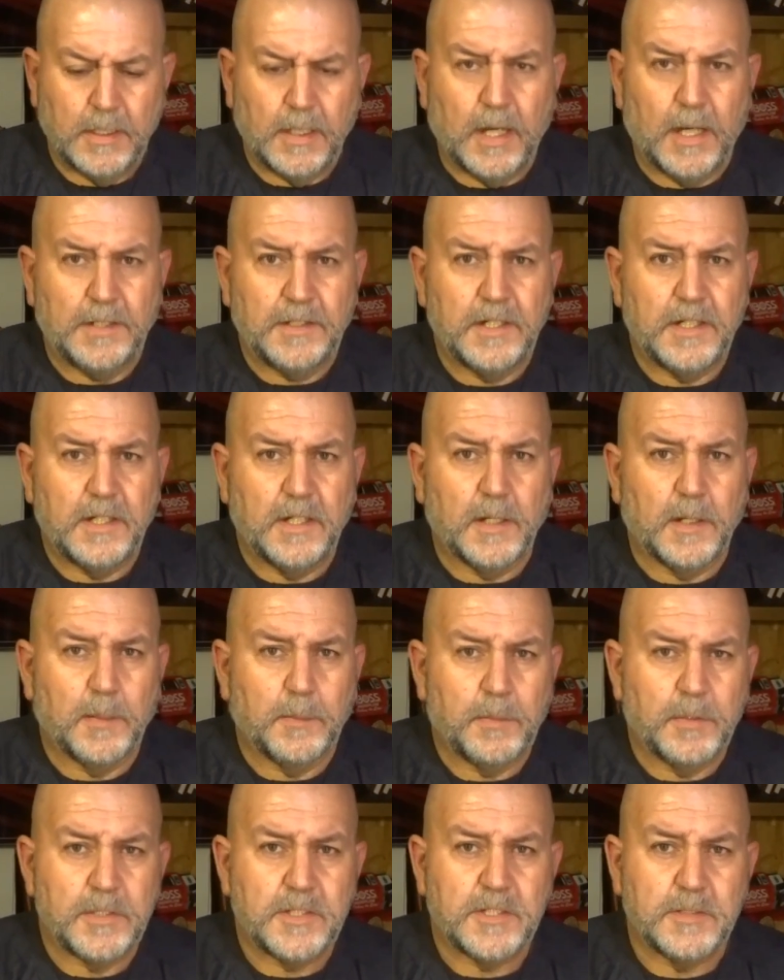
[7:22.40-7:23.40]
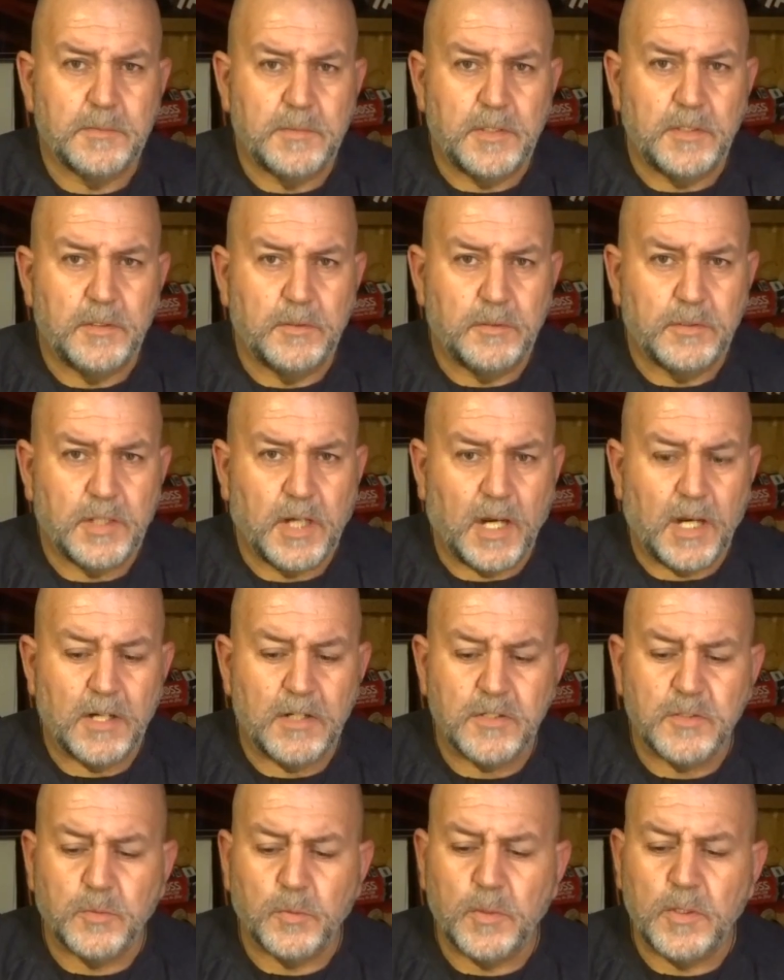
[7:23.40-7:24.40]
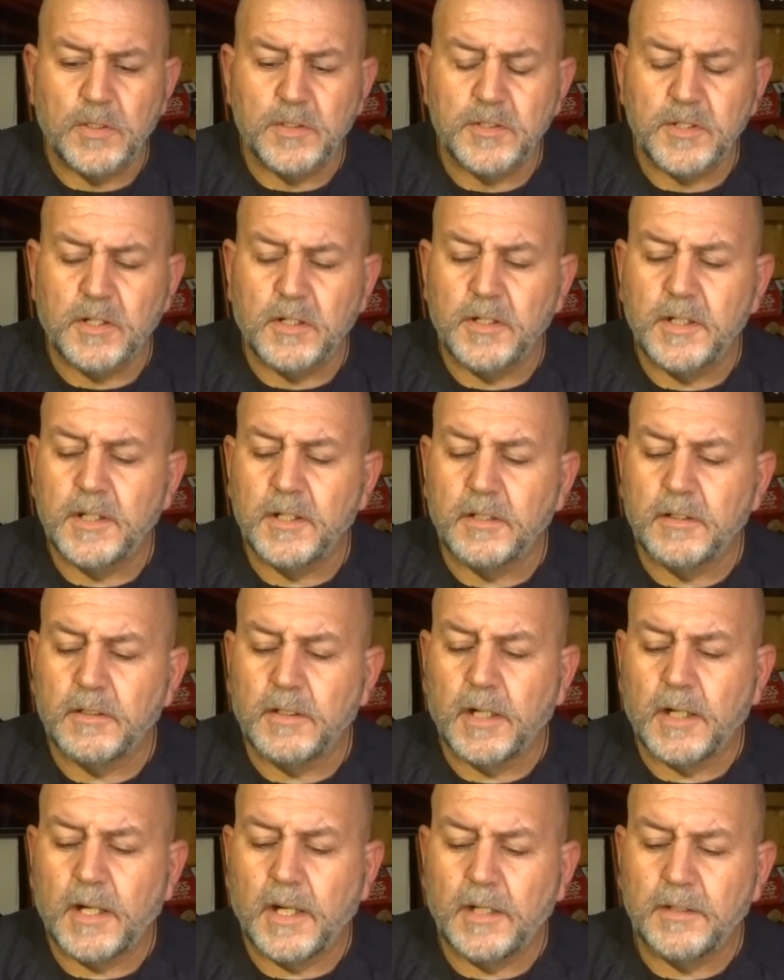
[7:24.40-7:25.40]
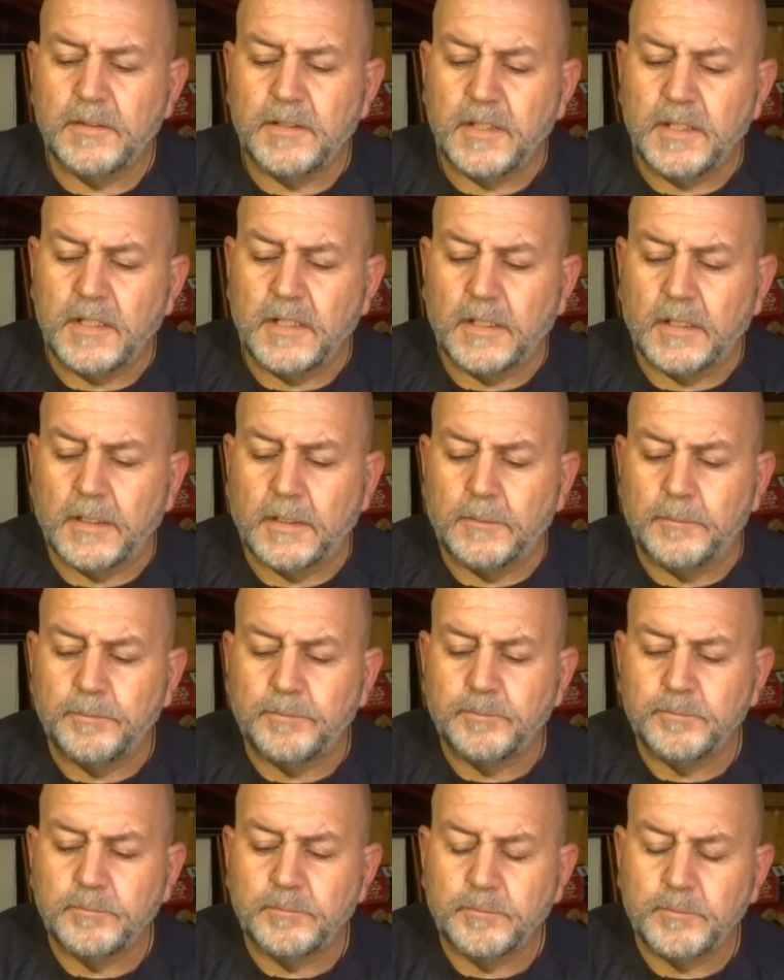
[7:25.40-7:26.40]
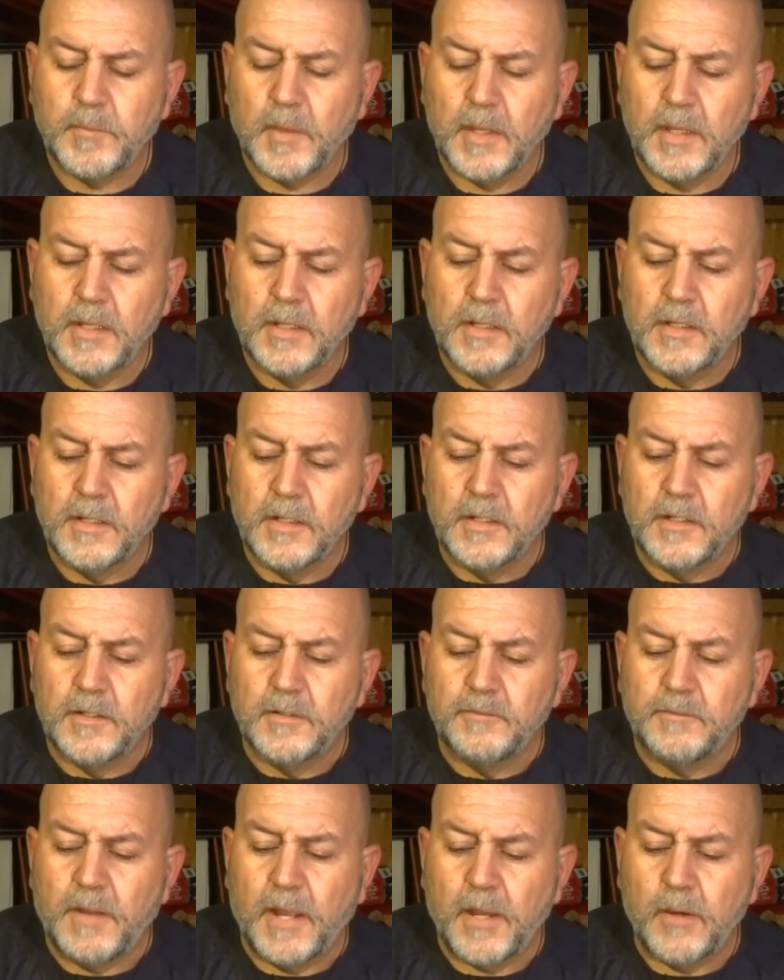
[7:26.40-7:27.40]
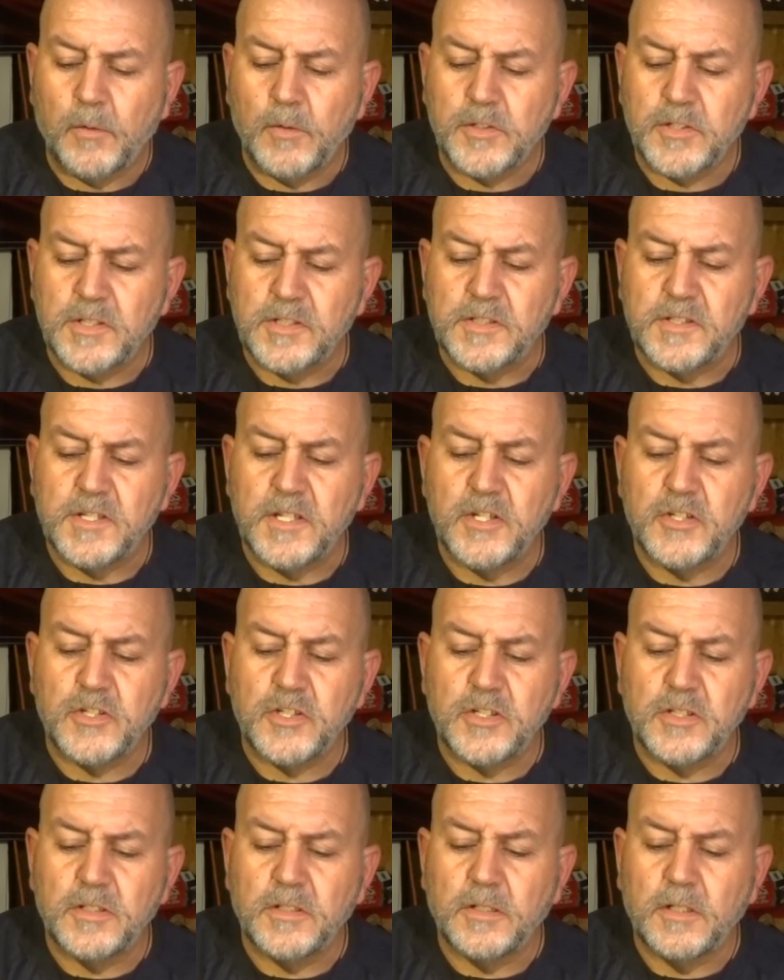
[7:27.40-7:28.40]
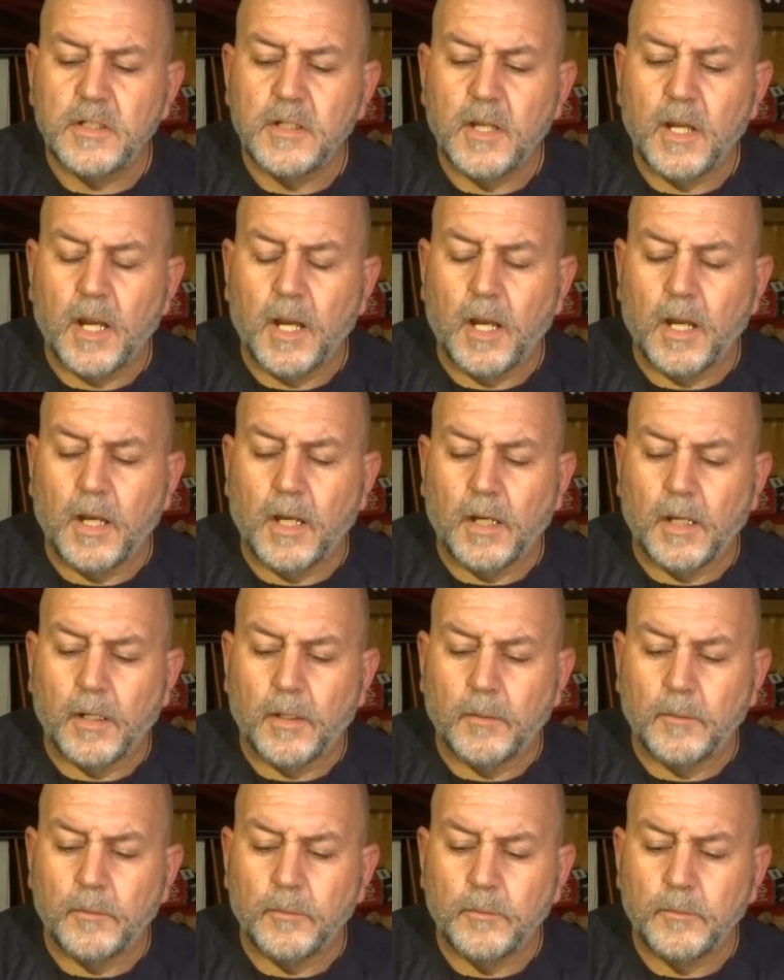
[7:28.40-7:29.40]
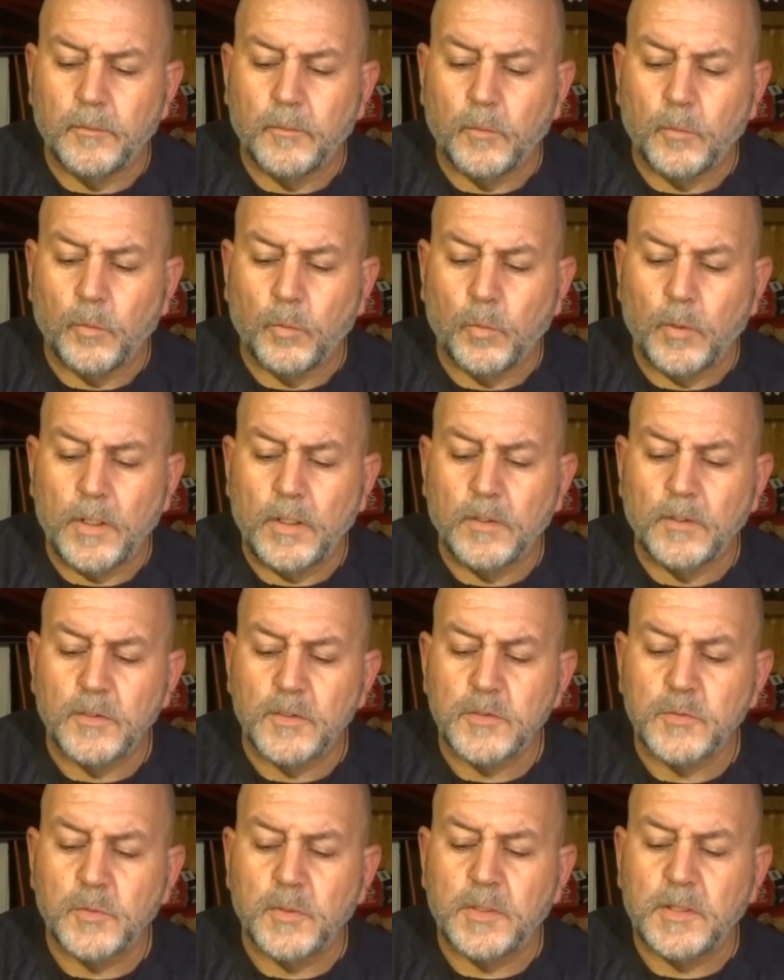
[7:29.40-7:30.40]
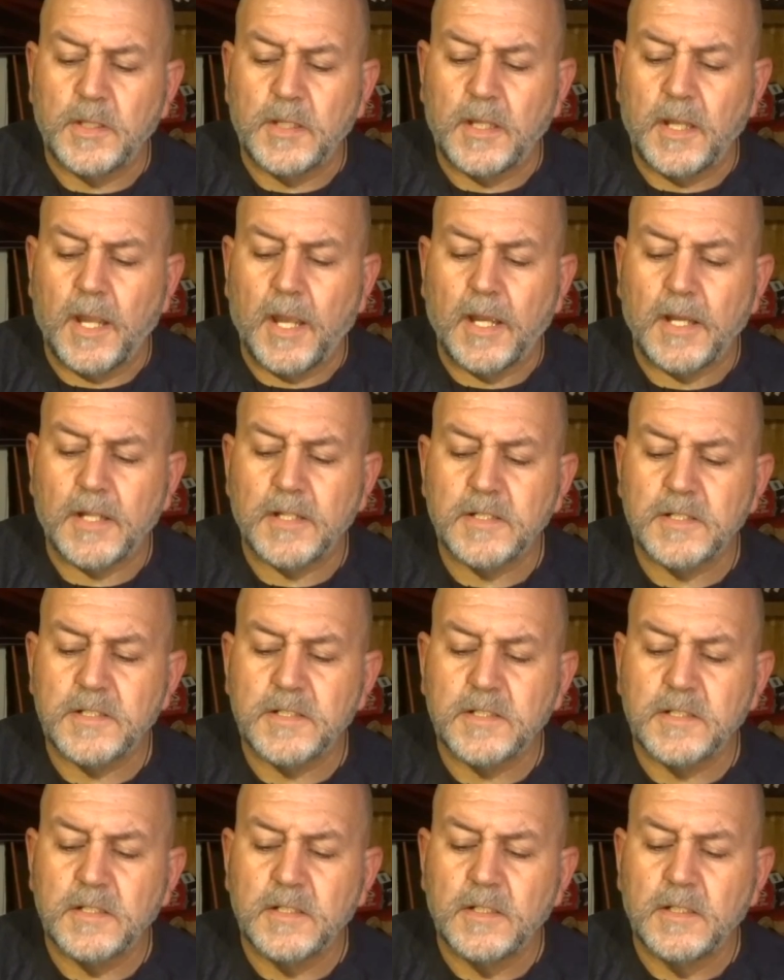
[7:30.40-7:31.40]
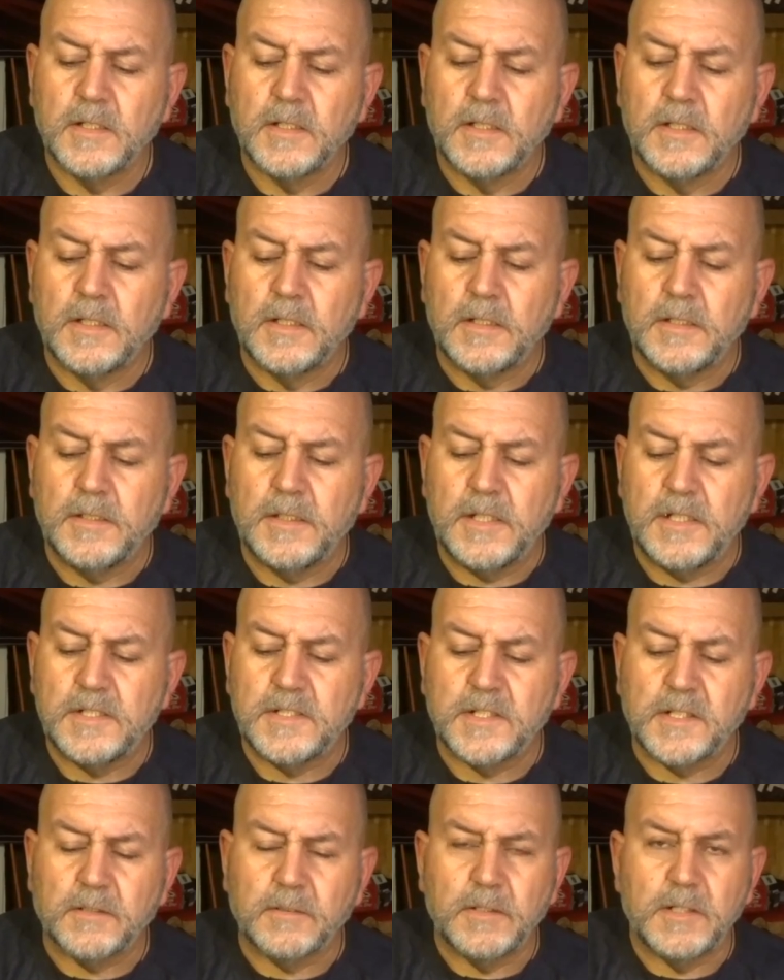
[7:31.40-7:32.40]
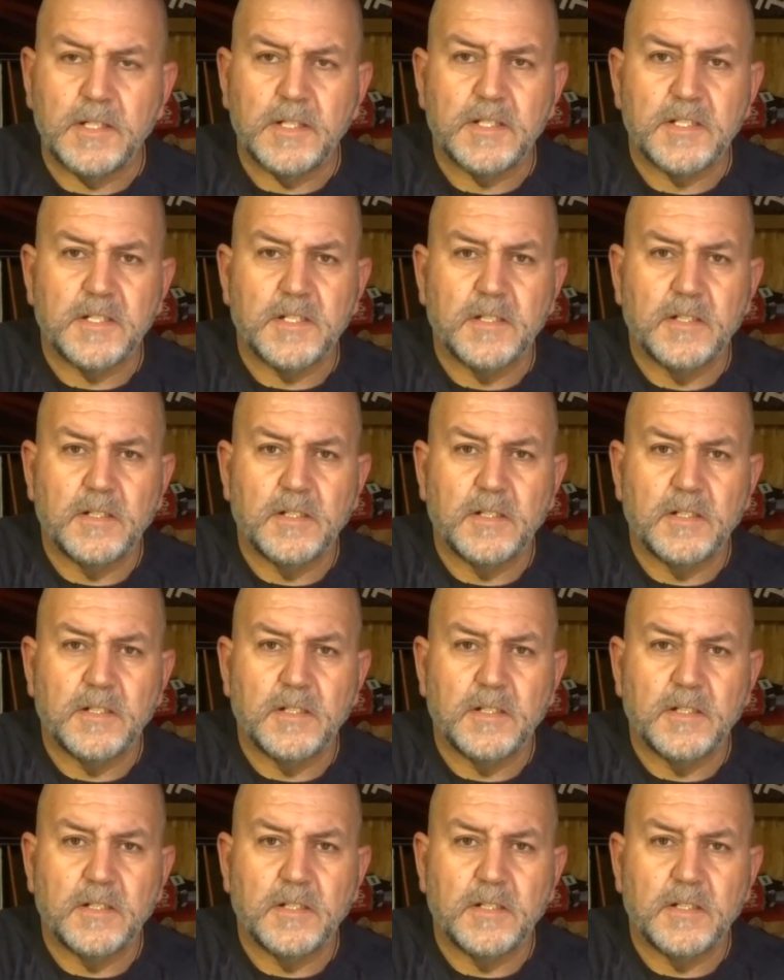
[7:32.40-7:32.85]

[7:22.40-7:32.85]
I did put some new tires and wheels on here. I got the Vanquish Incision wheels with the XD series